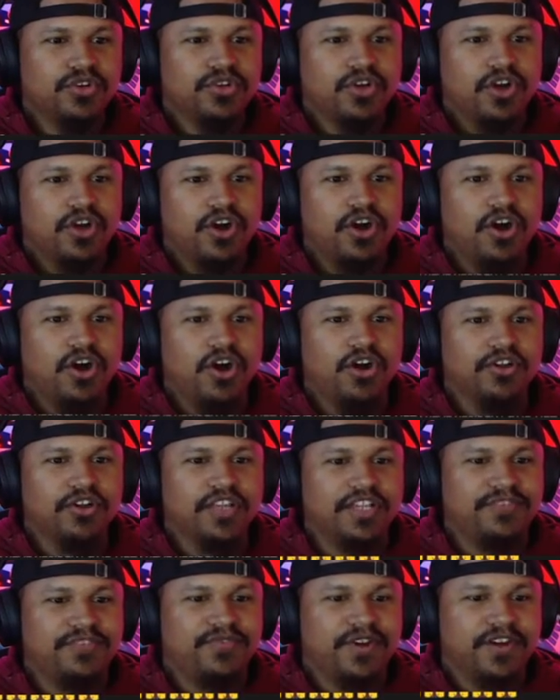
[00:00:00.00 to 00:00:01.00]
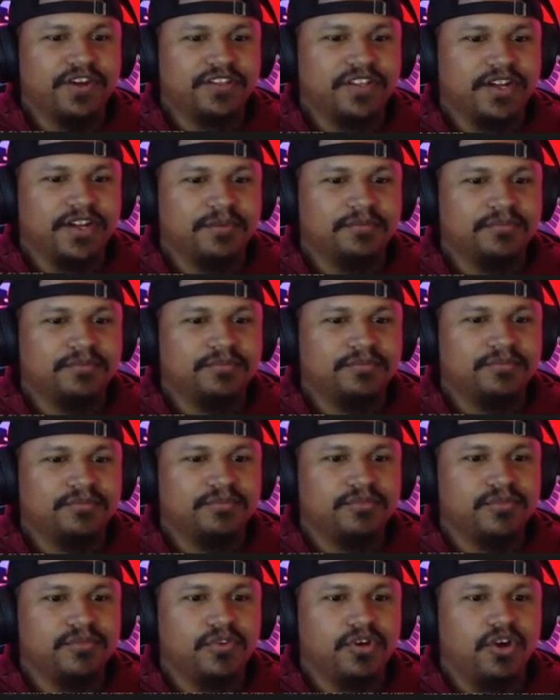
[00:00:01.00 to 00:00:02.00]
Oh, that's fucked up.
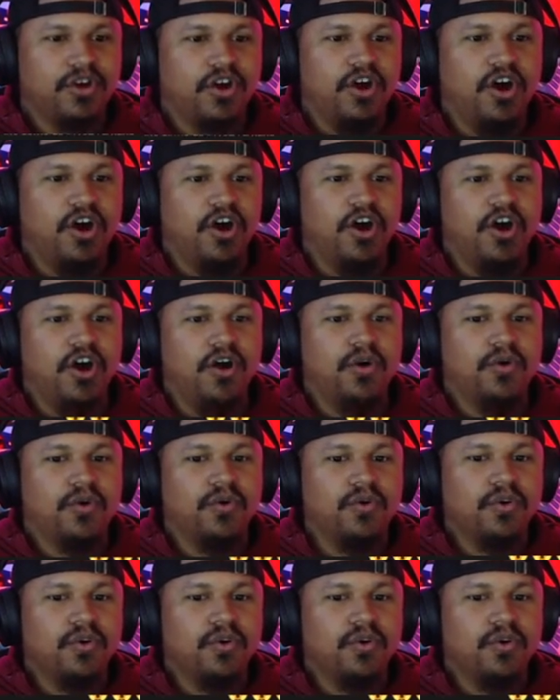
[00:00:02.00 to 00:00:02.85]
Oh!